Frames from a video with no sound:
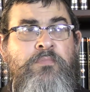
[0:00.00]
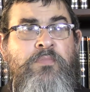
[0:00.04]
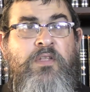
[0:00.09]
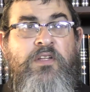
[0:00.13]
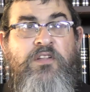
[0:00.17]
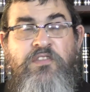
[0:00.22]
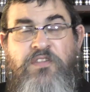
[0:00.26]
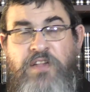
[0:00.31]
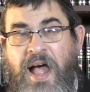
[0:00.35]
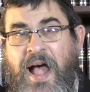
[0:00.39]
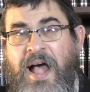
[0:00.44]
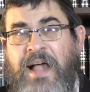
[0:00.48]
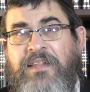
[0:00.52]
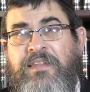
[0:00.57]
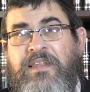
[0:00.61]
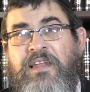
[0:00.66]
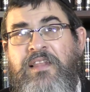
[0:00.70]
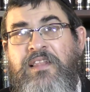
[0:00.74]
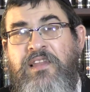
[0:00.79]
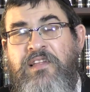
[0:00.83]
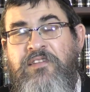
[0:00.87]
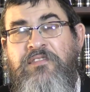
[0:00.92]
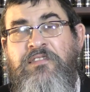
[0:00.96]
Sat
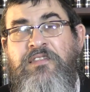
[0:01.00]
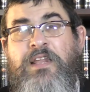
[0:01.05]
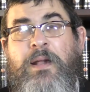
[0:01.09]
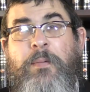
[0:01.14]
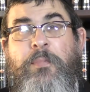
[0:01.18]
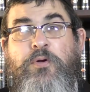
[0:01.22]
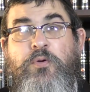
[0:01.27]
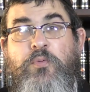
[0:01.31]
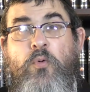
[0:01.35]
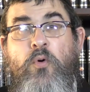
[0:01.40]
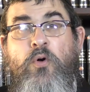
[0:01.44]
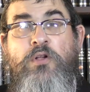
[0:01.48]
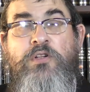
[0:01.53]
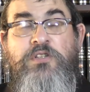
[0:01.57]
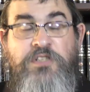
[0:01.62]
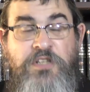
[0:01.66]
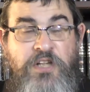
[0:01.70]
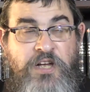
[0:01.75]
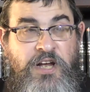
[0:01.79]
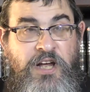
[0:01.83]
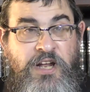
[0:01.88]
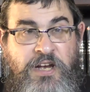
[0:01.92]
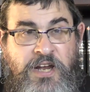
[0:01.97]
and listened to Rabbi Shmuel
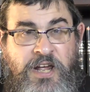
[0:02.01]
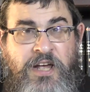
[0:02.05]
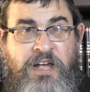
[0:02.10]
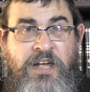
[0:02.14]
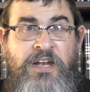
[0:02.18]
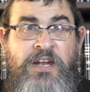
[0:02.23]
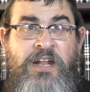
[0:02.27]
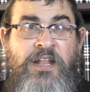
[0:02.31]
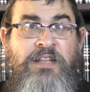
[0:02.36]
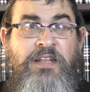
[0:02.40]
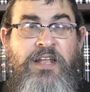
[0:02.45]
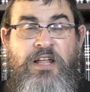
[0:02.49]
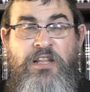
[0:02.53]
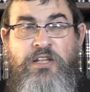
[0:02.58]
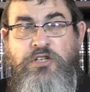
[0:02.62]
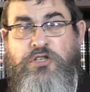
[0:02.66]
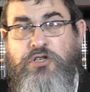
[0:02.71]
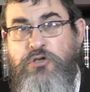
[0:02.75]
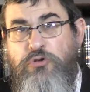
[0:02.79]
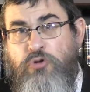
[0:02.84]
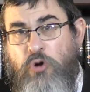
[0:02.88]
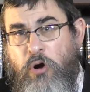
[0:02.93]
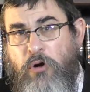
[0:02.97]
sing a niggin and tell a
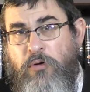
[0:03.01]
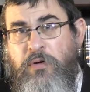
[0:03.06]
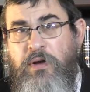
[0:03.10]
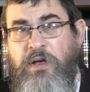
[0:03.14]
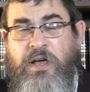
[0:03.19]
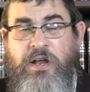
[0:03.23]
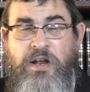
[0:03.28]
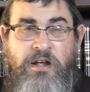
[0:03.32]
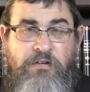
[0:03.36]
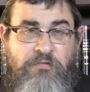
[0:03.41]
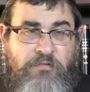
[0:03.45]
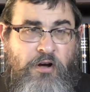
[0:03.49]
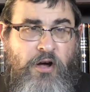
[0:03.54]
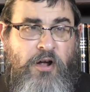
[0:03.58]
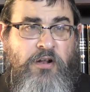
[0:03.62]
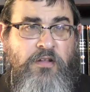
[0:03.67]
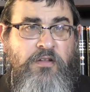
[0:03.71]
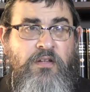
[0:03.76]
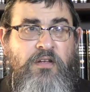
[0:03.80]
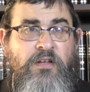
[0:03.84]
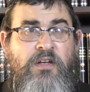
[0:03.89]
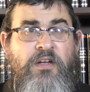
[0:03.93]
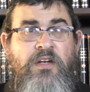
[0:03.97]
story, an
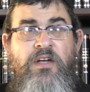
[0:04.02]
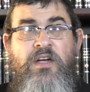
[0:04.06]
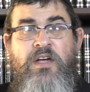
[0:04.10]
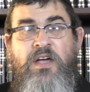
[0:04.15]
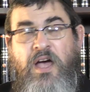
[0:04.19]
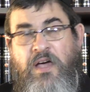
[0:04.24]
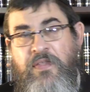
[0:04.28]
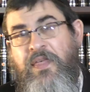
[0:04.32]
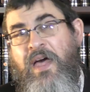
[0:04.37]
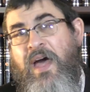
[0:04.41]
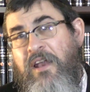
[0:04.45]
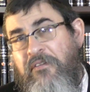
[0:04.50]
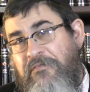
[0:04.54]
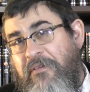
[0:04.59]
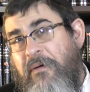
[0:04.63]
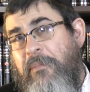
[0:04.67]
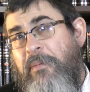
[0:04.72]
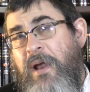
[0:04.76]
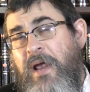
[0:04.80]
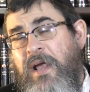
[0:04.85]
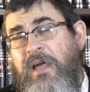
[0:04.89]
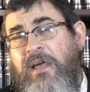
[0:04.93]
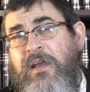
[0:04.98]
avart. And they had a
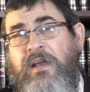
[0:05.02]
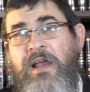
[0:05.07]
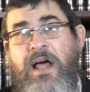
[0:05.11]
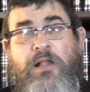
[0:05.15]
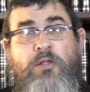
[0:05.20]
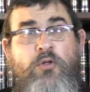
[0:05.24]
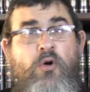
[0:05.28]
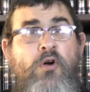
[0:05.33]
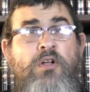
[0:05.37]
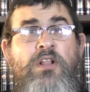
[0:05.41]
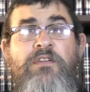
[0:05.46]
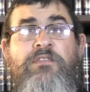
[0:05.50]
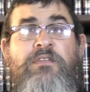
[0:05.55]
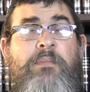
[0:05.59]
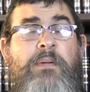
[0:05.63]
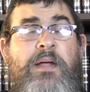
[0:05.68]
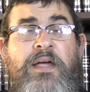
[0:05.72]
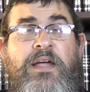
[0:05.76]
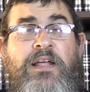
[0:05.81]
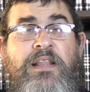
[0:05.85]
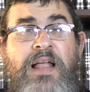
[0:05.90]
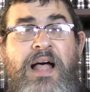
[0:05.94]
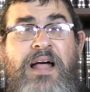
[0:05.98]
fabrengen. How long the
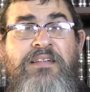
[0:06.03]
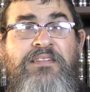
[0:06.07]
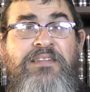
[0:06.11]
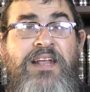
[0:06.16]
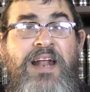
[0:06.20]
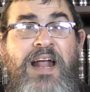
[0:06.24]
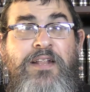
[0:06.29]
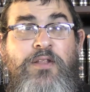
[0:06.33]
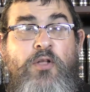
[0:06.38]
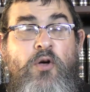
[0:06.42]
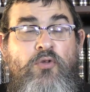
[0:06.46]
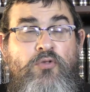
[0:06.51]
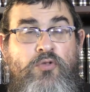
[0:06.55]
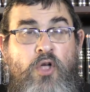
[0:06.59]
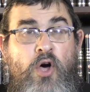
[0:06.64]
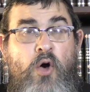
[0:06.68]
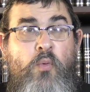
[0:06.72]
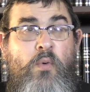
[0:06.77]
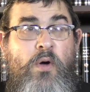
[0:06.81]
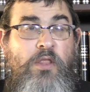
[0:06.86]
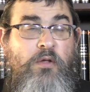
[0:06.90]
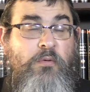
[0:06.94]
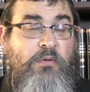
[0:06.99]
fabrengen lasted, I don't know,
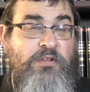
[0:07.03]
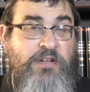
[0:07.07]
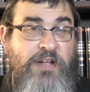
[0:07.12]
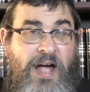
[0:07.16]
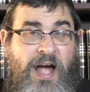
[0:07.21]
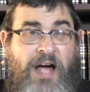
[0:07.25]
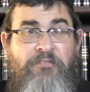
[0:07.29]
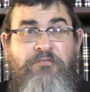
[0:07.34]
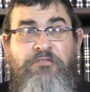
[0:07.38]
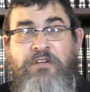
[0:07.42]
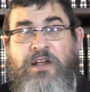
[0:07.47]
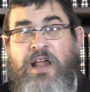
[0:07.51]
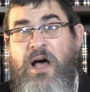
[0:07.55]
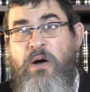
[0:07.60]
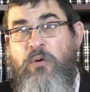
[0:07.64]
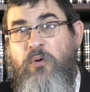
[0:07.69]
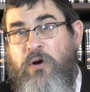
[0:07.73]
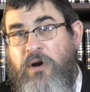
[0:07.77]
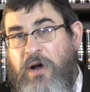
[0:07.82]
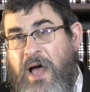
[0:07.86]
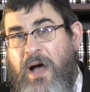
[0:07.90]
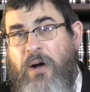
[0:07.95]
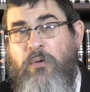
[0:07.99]
whether it was a half an
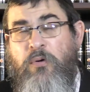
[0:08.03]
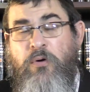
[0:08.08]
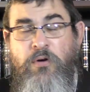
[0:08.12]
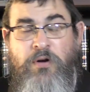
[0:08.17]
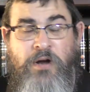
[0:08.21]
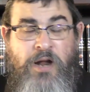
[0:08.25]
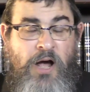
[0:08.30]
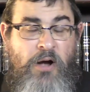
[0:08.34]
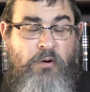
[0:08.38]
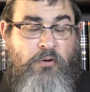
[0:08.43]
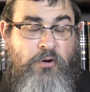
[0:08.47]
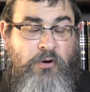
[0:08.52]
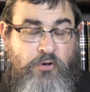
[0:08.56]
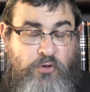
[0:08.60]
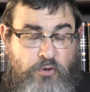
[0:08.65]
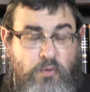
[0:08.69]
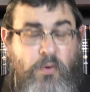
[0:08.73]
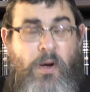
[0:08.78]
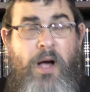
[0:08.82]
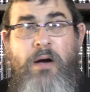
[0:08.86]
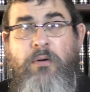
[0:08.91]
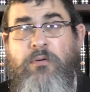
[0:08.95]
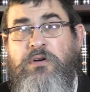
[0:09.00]
hour, or
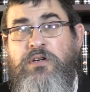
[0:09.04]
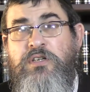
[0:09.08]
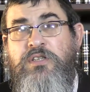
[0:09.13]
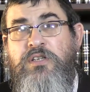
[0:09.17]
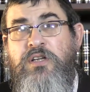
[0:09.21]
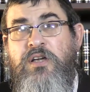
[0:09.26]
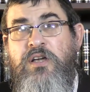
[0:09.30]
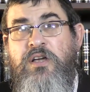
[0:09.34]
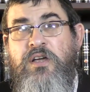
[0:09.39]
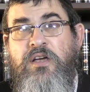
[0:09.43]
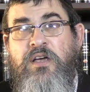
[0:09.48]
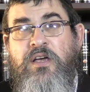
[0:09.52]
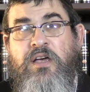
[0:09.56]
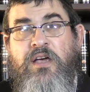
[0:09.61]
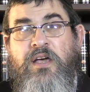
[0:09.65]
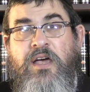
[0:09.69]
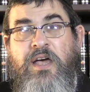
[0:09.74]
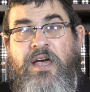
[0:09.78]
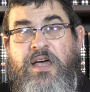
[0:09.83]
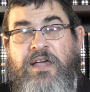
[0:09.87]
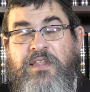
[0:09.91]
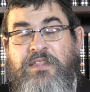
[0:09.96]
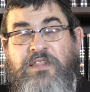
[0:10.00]
2 hours.
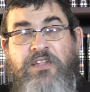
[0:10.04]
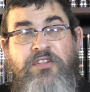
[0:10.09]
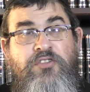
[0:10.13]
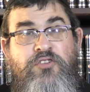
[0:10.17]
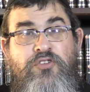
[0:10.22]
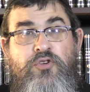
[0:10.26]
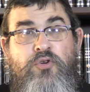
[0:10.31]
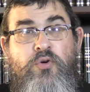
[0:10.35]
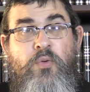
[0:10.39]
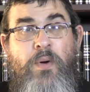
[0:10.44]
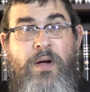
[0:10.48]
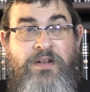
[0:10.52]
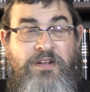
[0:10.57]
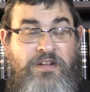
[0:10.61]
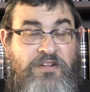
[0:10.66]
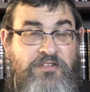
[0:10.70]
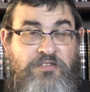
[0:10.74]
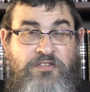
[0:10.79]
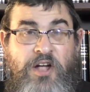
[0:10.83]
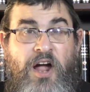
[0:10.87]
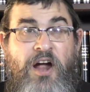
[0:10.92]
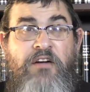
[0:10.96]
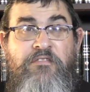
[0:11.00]
This Jew and his
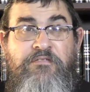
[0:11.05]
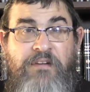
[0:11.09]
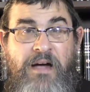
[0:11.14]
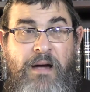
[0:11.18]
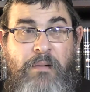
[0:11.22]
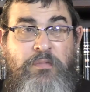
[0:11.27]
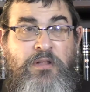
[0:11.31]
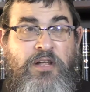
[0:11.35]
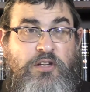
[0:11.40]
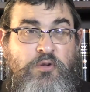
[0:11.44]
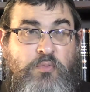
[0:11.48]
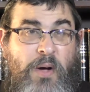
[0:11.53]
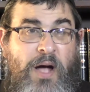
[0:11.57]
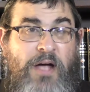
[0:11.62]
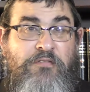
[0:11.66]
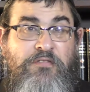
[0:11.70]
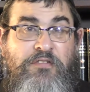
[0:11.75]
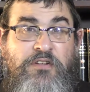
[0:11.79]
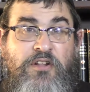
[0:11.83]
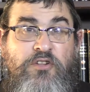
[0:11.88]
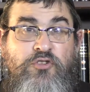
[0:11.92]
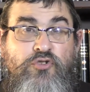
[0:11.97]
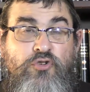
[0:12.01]
entire family, his wife
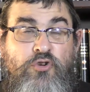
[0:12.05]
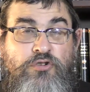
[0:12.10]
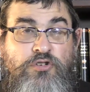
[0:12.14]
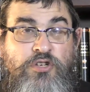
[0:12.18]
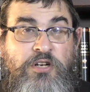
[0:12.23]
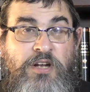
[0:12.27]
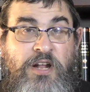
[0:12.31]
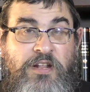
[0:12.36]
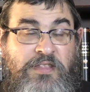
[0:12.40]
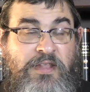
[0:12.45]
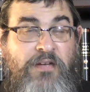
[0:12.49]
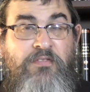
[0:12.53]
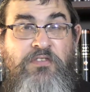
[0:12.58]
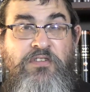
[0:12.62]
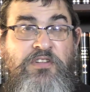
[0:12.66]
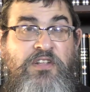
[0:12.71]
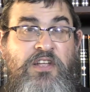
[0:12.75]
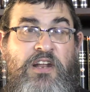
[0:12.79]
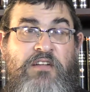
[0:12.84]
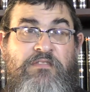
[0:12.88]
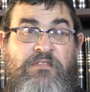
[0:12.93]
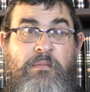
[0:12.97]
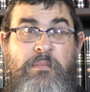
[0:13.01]
and his children, had never
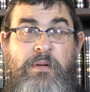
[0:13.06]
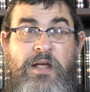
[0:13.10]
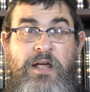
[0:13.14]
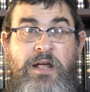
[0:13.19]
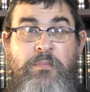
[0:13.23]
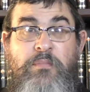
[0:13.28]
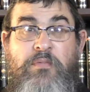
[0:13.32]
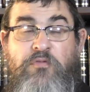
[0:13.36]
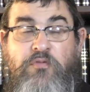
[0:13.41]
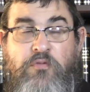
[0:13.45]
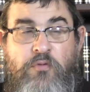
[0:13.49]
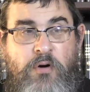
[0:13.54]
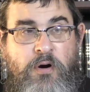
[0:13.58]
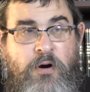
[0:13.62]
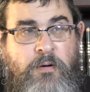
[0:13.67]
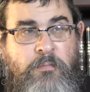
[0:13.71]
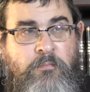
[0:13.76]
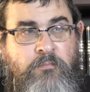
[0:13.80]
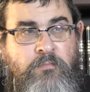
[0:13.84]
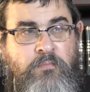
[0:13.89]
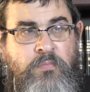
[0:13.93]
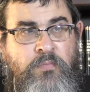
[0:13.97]
seen a fabrengen before.